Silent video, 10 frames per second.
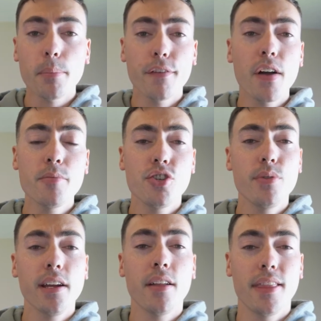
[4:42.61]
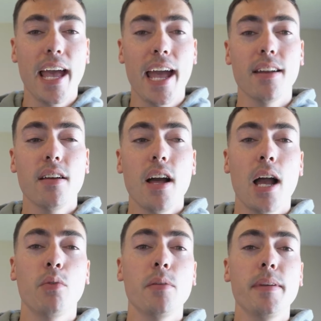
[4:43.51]
But if I'm shooting on that,
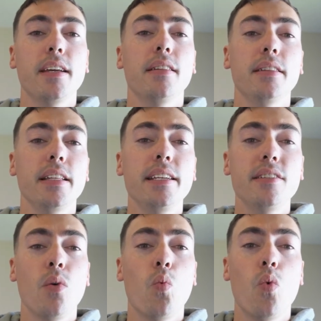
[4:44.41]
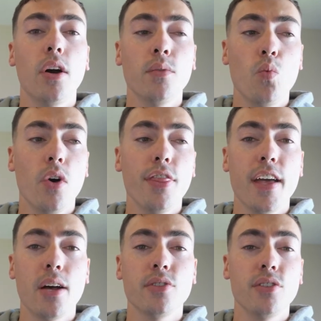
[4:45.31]
I want to be at least at
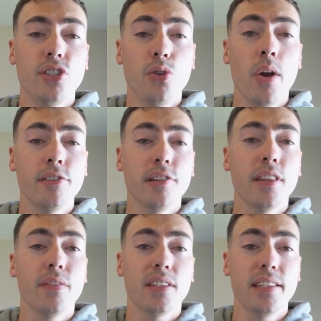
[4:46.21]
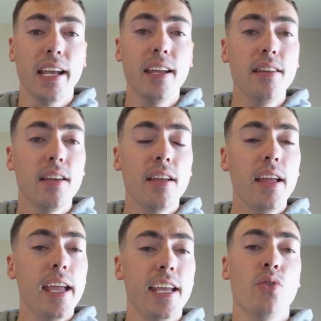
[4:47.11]
1/1200th of a second
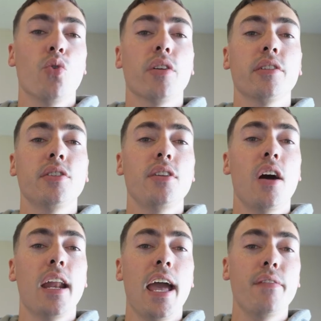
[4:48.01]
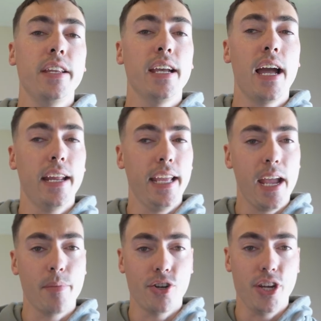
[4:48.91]
in order to not have any kind of
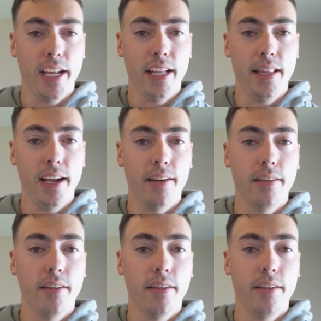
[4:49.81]
camera shake in there.